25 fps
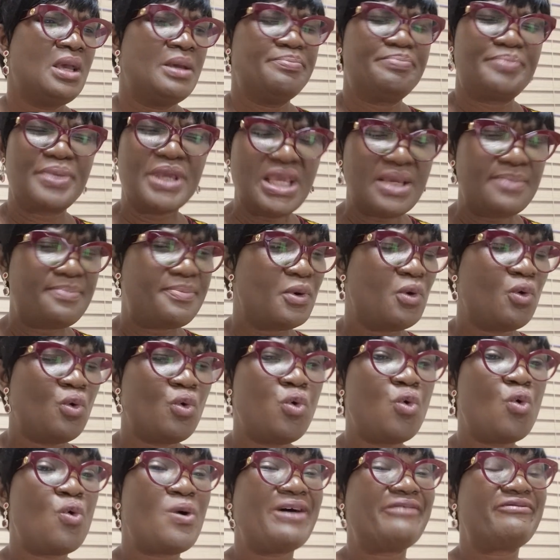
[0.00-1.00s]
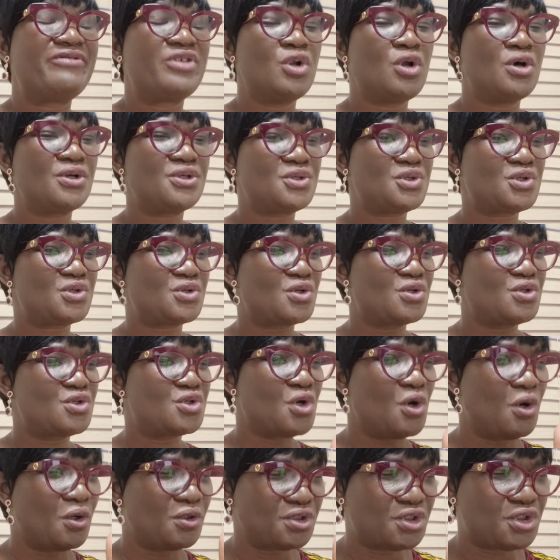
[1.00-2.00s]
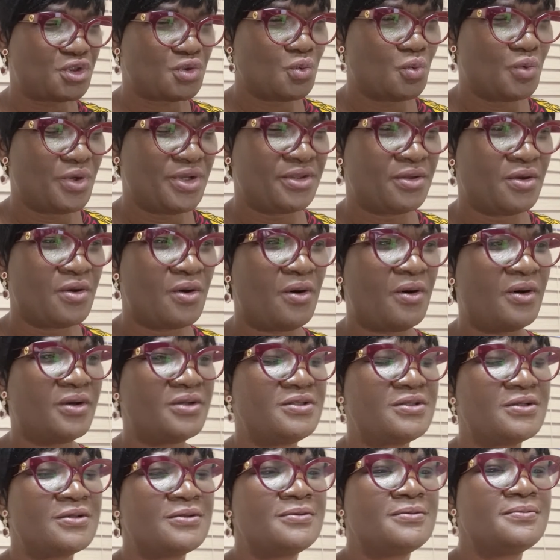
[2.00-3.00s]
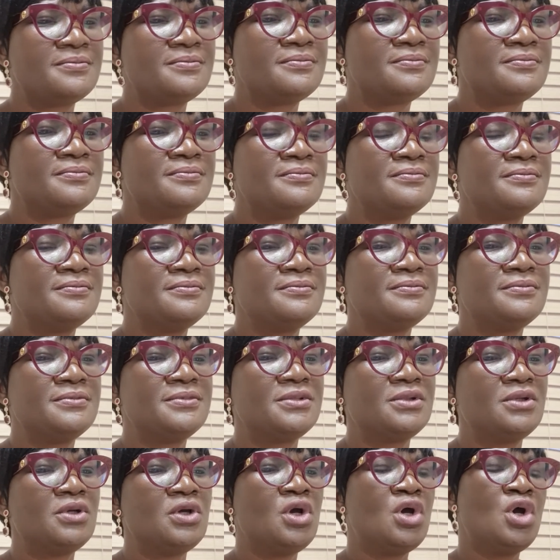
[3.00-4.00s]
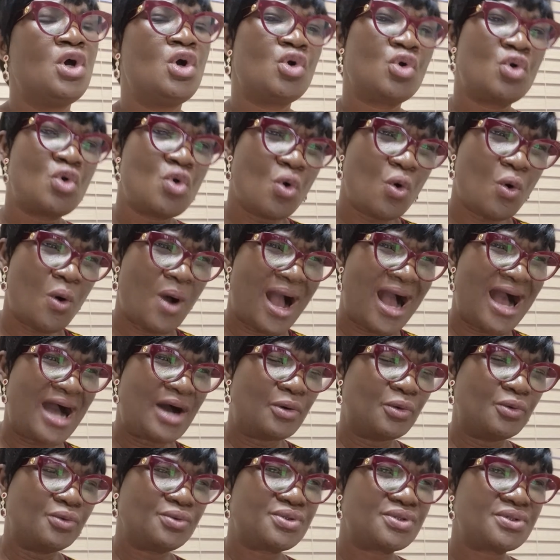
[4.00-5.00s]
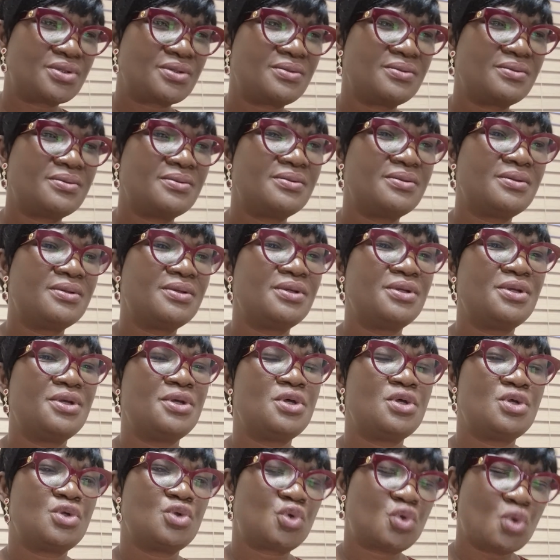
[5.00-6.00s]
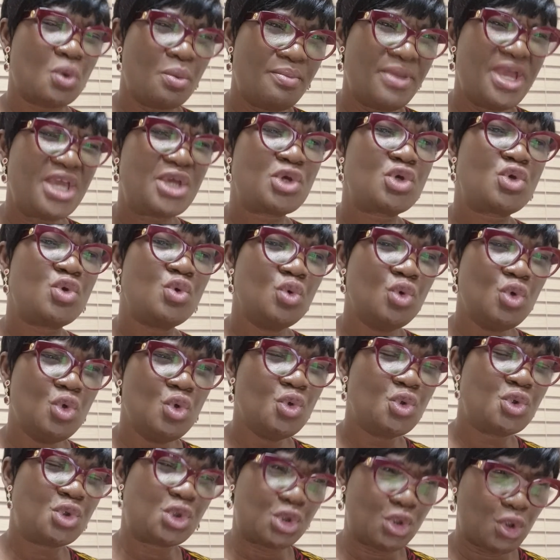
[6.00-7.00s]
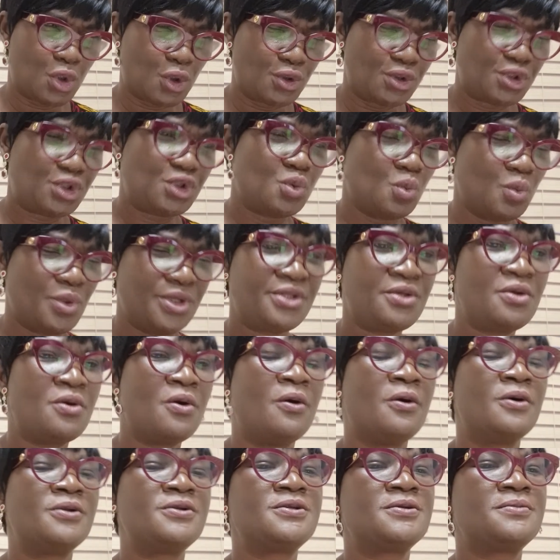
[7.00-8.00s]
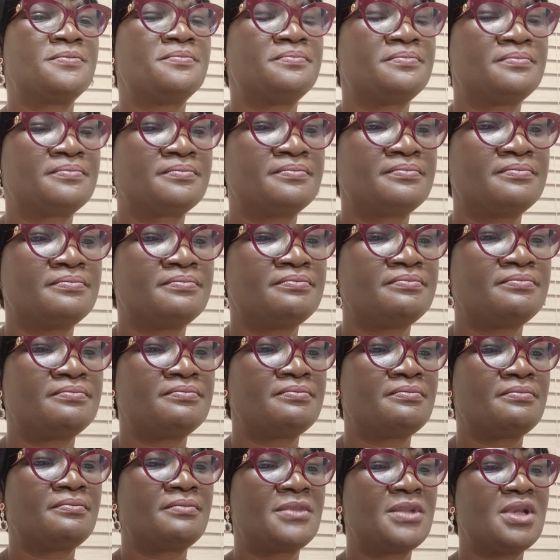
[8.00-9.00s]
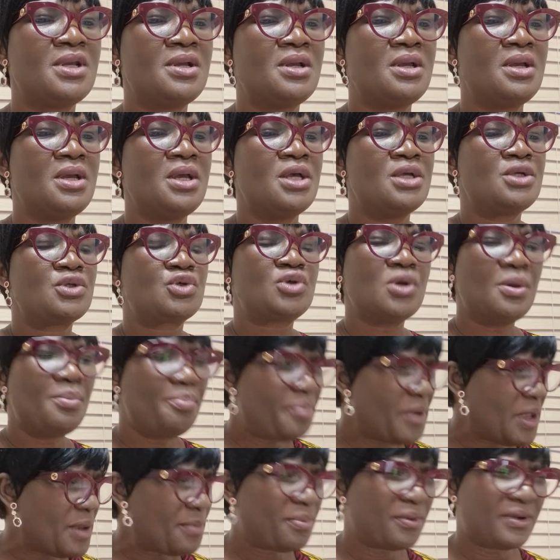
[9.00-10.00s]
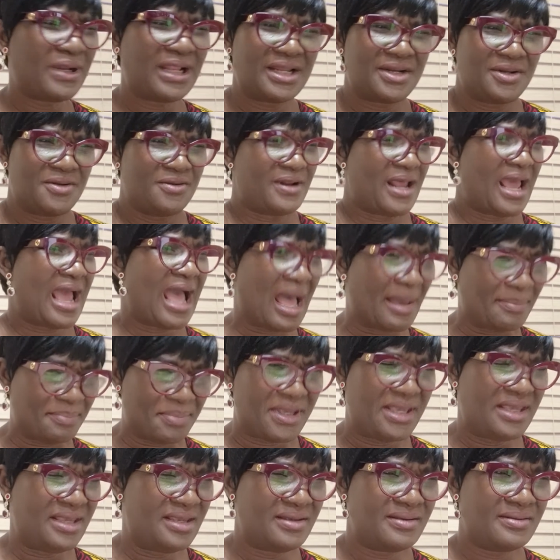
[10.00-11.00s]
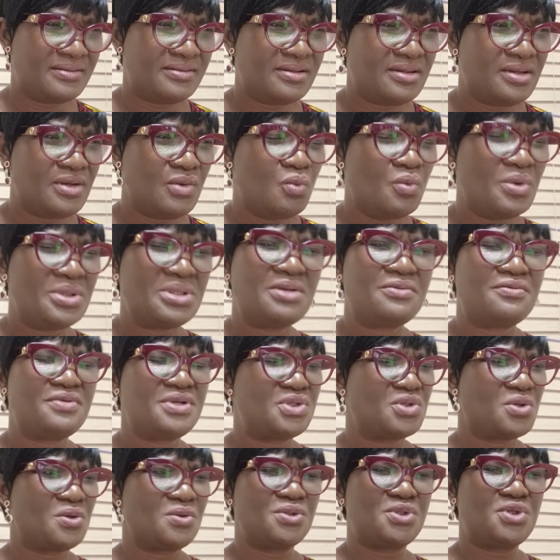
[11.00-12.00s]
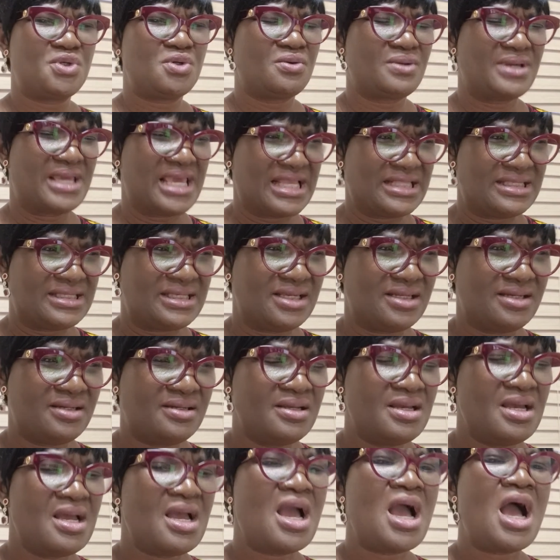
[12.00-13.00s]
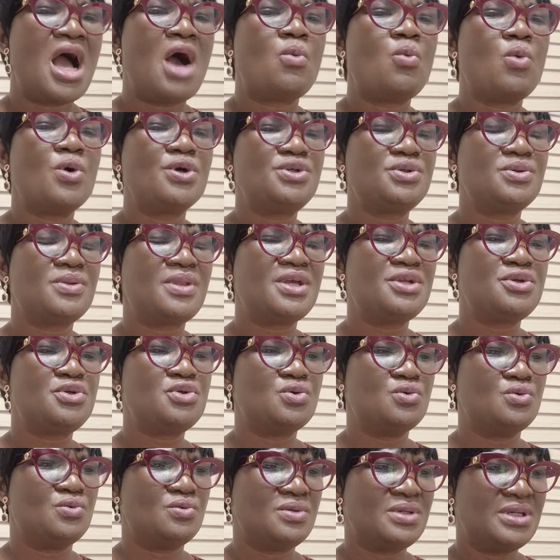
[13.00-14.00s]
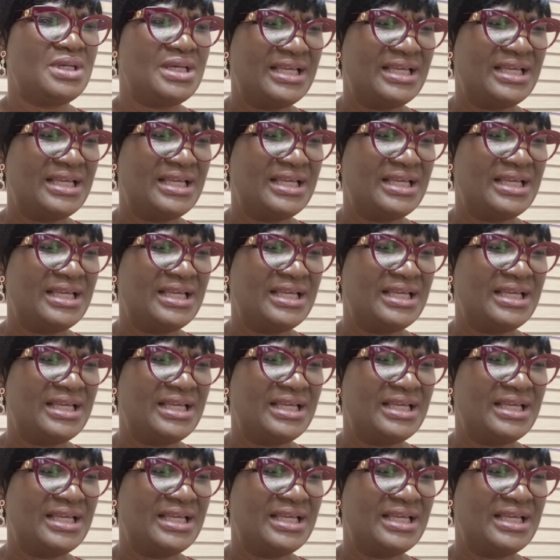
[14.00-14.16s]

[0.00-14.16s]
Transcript: People who have lost touch with God go out to make you lose touch with God. Some people are not happy with the results you're getting. And what do they do?